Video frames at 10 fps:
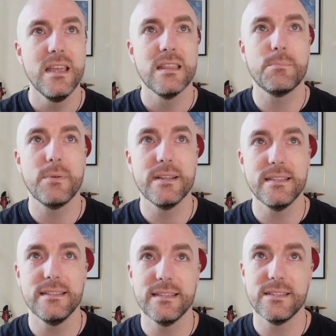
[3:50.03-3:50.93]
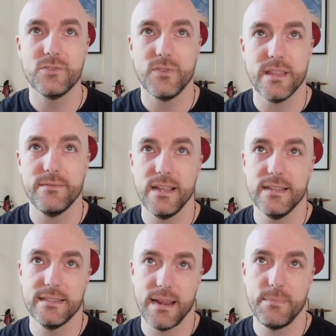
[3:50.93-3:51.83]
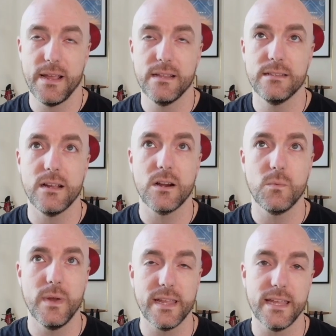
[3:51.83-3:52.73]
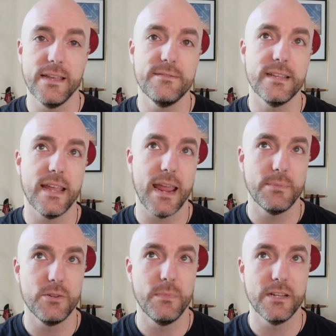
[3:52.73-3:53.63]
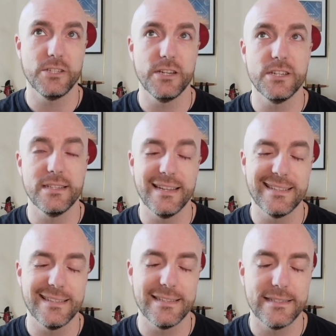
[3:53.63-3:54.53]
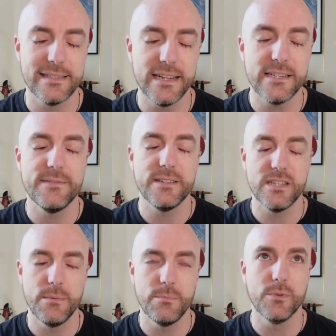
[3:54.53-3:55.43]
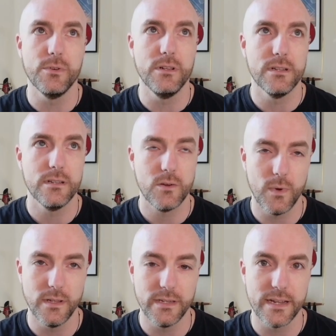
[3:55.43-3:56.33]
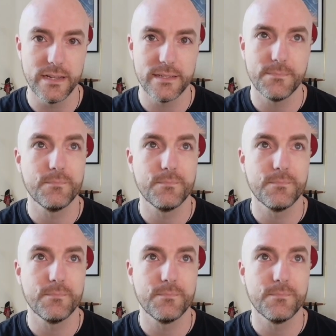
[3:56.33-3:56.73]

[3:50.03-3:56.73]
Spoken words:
The presence and strength of these sidebands are what gives amplitude modulations its distinctive timbral qualities.